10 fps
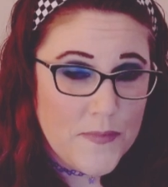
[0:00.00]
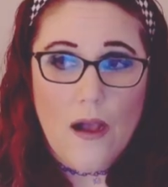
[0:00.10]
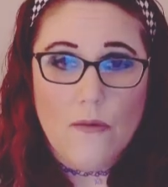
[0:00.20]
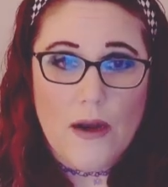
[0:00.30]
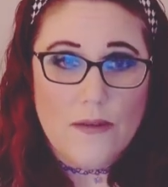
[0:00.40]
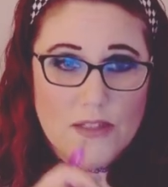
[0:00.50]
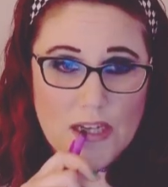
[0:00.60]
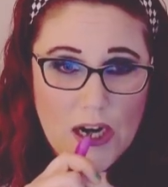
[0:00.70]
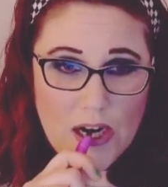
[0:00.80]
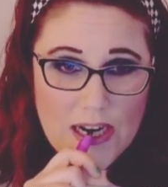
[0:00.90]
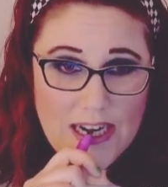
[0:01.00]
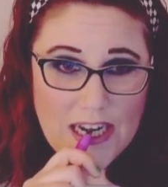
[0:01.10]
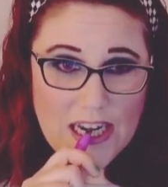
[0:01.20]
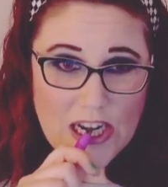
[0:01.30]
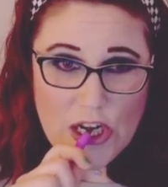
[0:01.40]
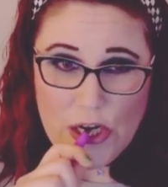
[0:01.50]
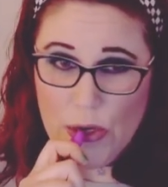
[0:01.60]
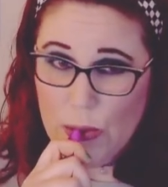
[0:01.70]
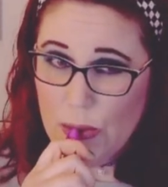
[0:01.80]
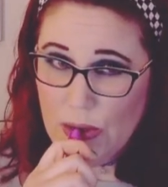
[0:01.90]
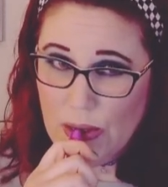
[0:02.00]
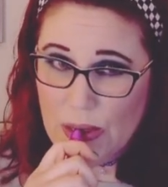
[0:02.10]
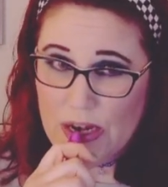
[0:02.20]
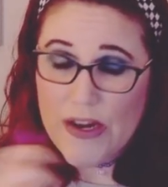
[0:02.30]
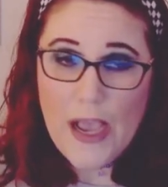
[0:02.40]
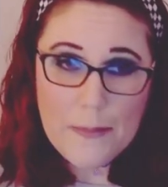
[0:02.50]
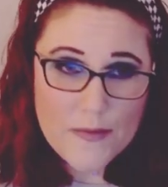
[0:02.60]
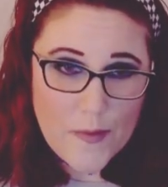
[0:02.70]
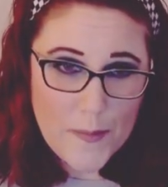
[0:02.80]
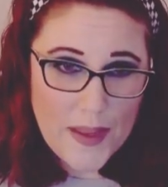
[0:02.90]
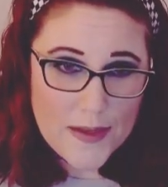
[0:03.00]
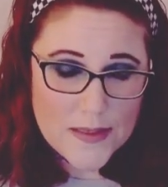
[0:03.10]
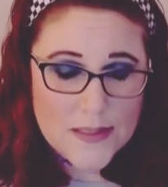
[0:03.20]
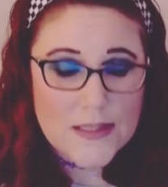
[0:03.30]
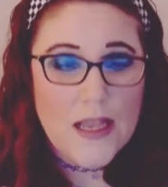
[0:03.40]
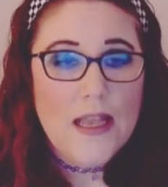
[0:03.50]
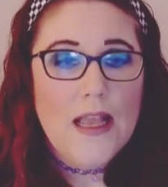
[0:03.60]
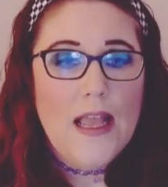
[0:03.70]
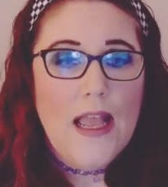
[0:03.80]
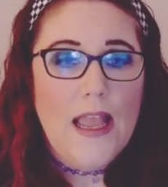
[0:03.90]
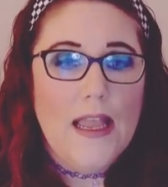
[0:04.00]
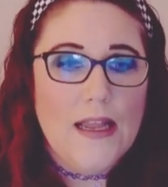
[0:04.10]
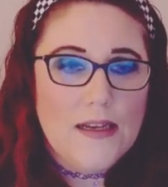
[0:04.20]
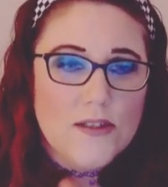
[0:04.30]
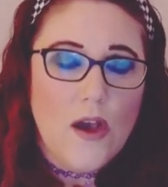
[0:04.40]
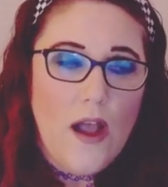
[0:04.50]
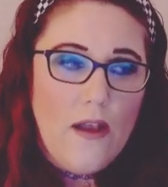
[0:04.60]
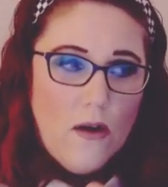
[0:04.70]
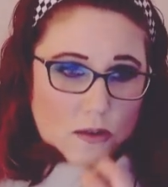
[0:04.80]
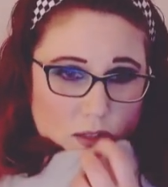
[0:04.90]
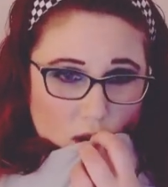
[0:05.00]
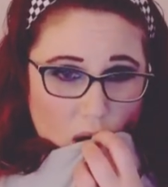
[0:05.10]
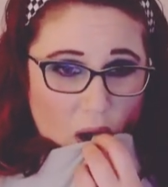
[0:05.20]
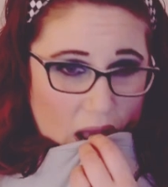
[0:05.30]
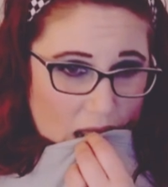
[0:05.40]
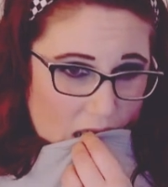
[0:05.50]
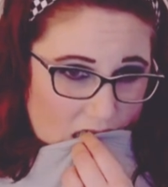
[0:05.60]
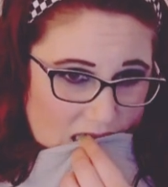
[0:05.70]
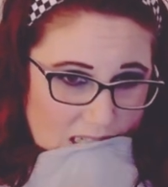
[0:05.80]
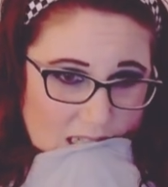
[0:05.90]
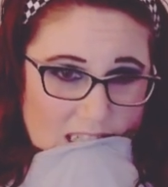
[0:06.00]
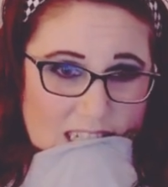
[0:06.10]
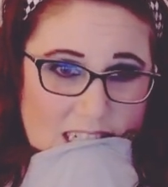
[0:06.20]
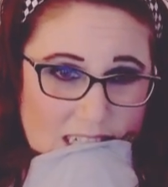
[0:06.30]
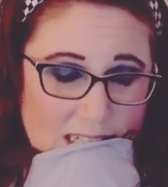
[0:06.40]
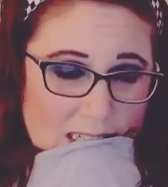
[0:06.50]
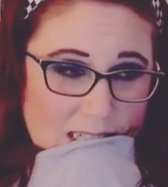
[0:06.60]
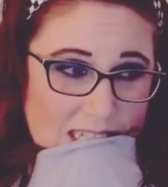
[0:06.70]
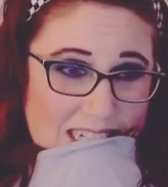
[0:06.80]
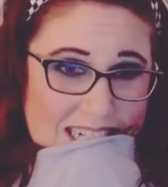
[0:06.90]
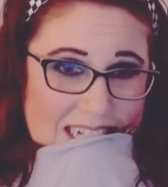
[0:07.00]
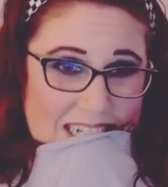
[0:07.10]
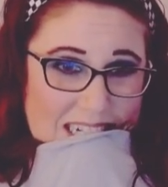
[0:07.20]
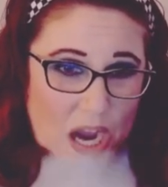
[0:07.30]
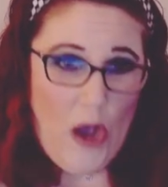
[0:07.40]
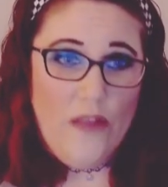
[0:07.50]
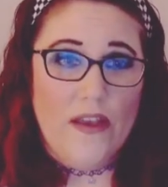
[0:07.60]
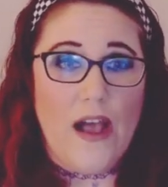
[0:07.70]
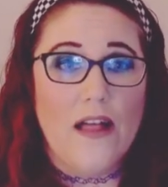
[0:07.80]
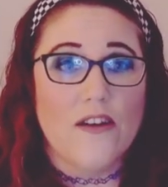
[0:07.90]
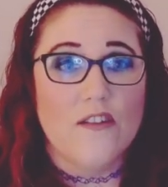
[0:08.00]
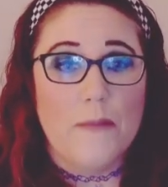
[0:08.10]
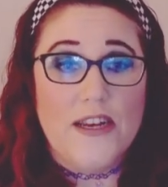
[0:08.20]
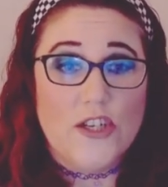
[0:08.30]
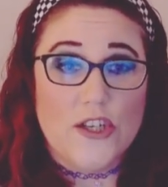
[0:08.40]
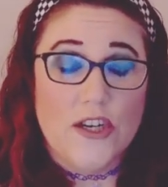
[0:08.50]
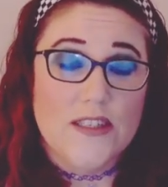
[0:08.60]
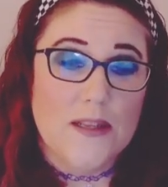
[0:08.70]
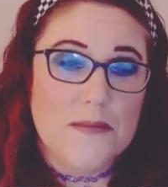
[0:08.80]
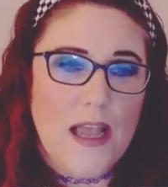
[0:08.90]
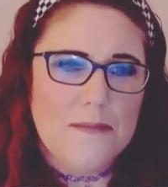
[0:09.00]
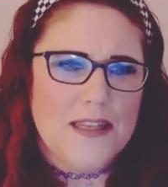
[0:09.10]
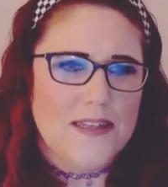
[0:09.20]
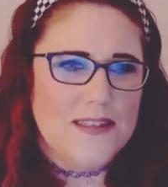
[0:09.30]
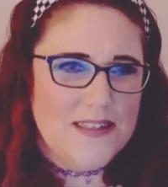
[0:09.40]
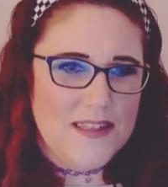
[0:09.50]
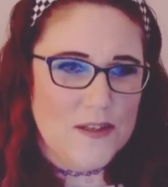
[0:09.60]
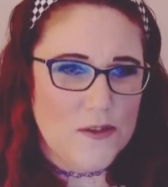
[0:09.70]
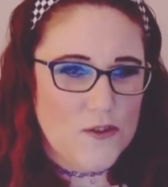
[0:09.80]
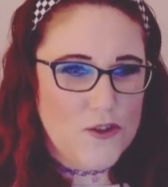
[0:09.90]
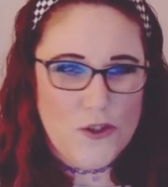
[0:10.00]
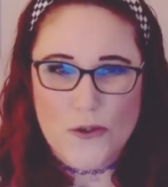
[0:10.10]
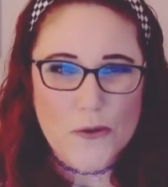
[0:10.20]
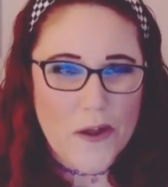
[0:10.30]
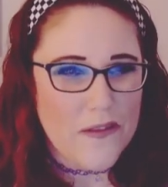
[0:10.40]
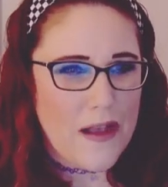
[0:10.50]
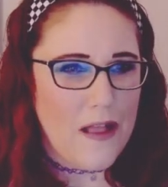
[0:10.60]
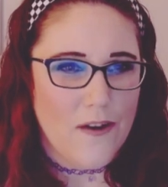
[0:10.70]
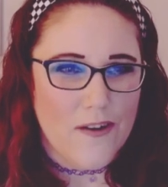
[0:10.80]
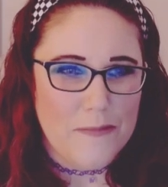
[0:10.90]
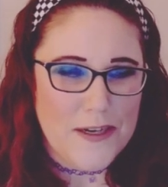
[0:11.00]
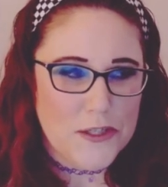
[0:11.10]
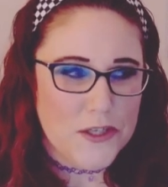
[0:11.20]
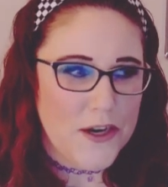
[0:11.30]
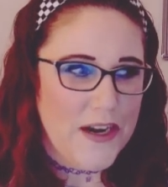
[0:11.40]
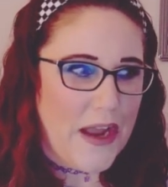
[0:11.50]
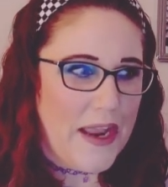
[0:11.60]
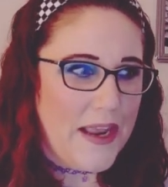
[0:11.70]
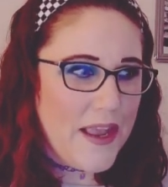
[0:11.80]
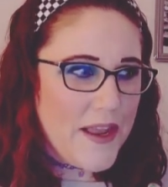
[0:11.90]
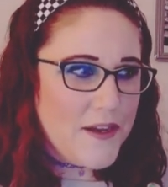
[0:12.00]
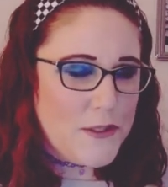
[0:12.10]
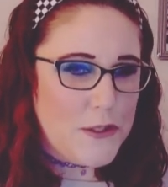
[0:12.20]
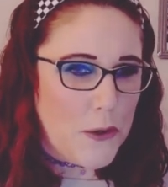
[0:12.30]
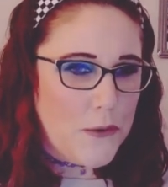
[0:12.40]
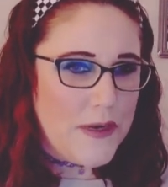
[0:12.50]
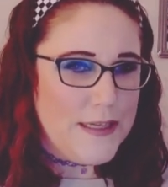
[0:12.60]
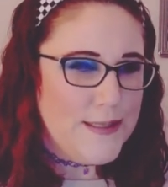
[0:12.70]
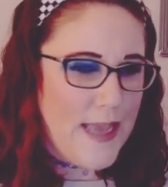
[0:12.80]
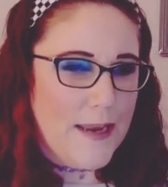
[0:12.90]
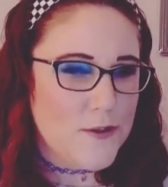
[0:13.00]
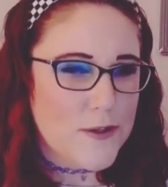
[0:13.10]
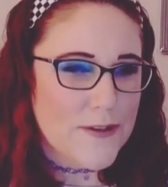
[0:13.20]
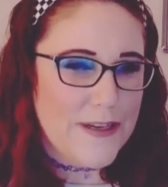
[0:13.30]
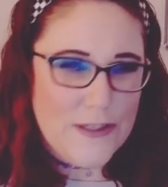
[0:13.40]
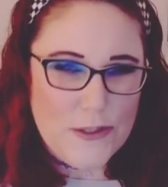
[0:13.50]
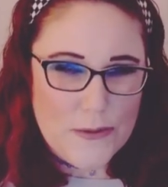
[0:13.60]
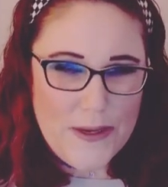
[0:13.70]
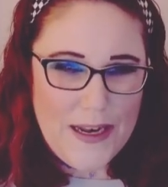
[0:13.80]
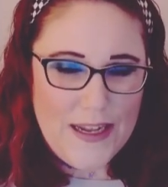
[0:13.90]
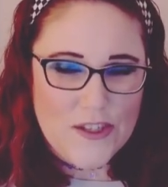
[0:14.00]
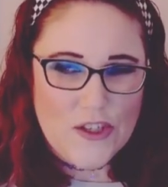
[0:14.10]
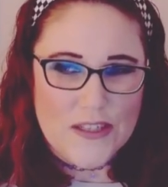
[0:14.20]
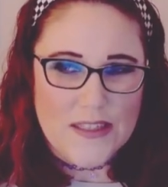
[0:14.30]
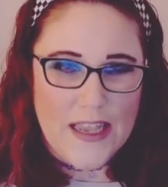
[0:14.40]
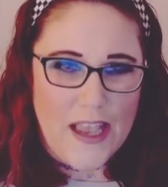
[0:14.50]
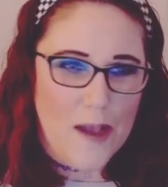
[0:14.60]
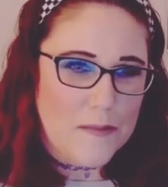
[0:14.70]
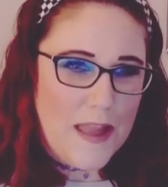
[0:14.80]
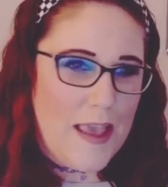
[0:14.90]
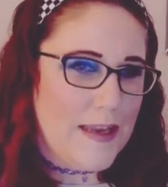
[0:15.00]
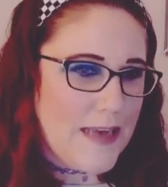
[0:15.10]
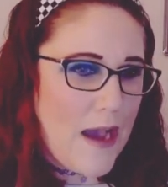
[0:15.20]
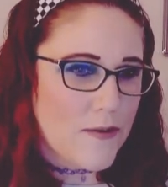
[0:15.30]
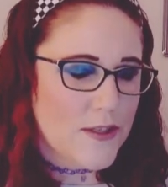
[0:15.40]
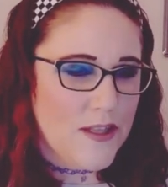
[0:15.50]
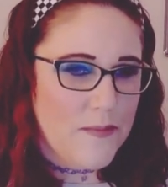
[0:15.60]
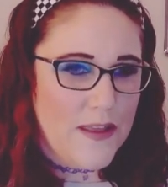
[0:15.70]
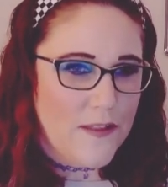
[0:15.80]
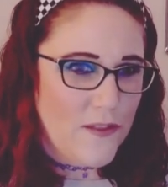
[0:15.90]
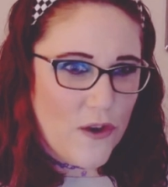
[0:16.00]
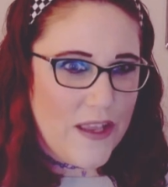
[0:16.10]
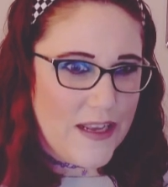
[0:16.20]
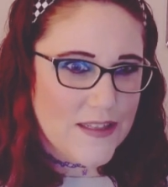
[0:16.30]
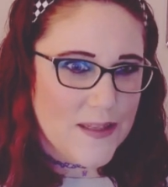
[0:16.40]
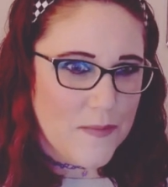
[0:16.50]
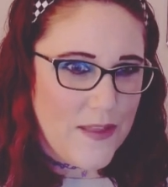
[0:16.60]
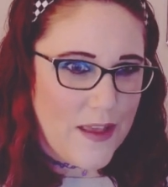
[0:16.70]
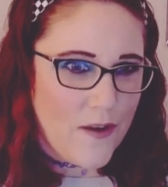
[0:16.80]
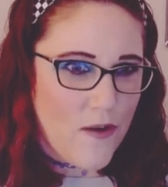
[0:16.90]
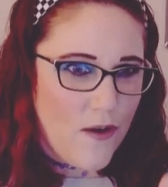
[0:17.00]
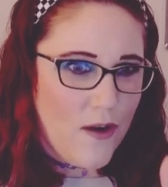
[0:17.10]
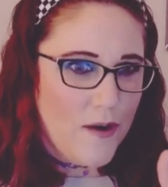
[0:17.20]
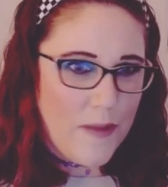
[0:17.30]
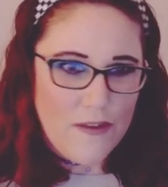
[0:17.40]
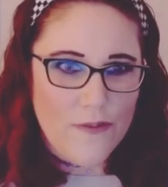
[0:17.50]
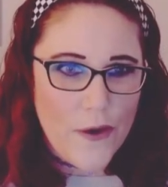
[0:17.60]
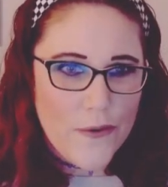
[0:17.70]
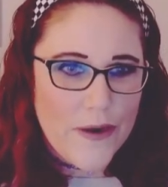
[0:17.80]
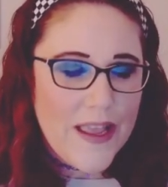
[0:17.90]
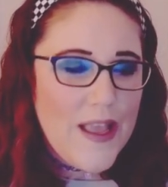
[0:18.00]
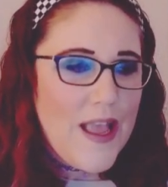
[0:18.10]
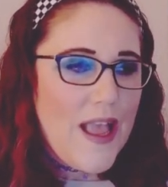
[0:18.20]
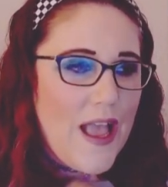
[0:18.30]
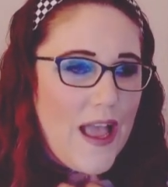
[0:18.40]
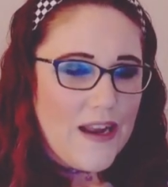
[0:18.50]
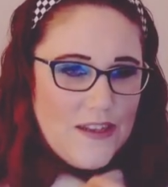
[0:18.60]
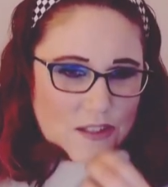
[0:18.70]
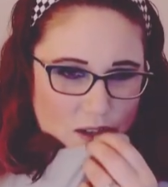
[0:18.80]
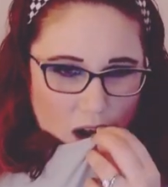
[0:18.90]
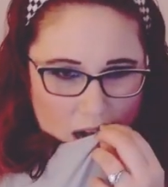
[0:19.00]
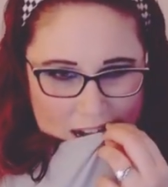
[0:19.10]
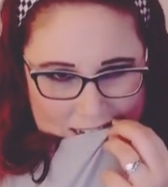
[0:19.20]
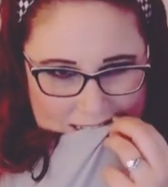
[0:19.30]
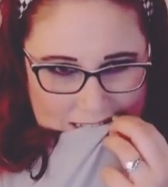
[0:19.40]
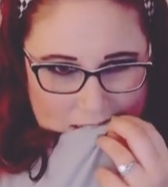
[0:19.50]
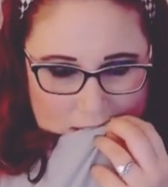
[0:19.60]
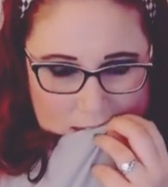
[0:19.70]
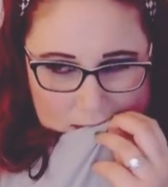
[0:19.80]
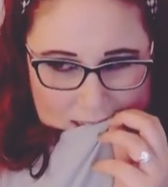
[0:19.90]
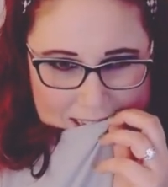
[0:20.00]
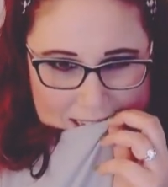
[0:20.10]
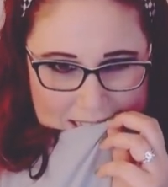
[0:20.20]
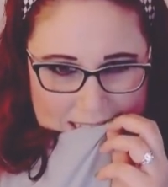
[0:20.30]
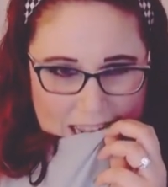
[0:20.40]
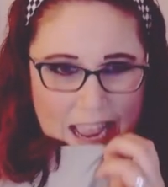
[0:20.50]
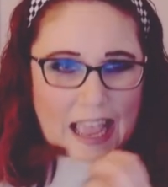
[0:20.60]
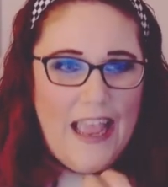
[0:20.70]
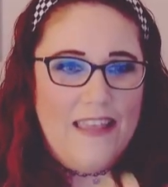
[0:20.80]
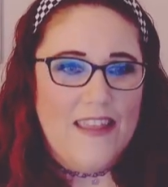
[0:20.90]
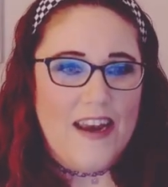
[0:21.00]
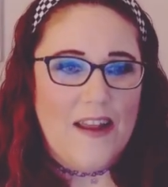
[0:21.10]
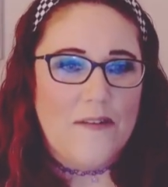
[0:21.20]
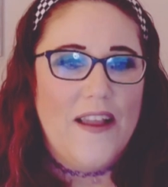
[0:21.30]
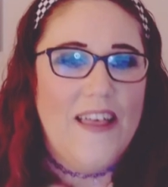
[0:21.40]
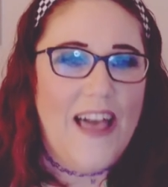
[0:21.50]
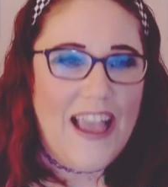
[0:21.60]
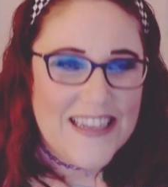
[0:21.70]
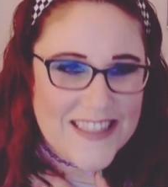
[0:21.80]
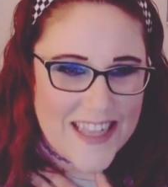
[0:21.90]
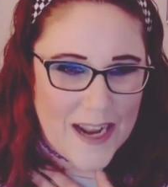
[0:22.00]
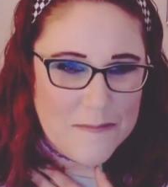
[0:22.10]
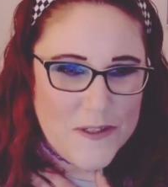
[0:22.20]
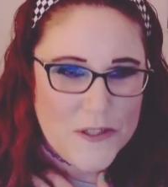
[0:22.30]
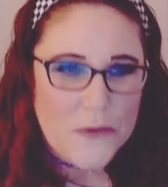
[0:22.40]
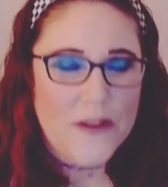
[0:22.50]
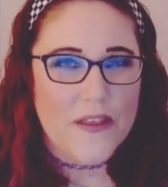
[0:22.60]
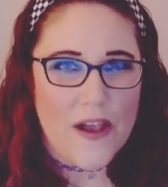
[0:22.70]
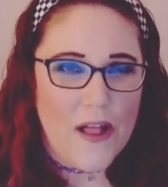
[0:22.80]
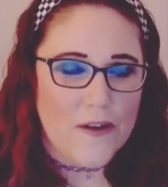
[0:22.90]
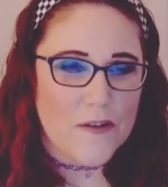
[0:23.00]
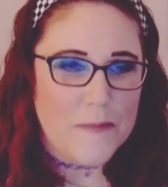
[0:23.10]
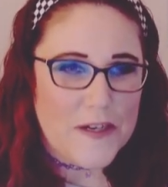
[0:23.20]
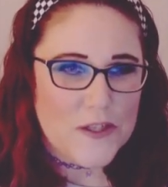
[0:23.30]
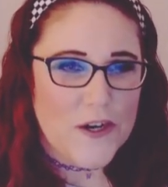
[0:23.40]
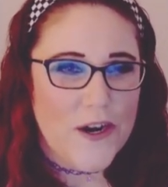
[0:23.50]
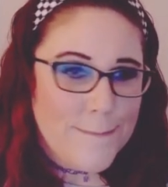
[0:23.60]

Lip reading: When I was younger, I used to chew on the top of the pens, and I also chew on the collar of my shirt. Sometimes I still chew on the collar of my shirt, and I don't intentionally do it. It's just like I'm laying down or something and looking at something on my phone, and I start just like chewing, and then I realize that I'm chewing the collar of my shirt.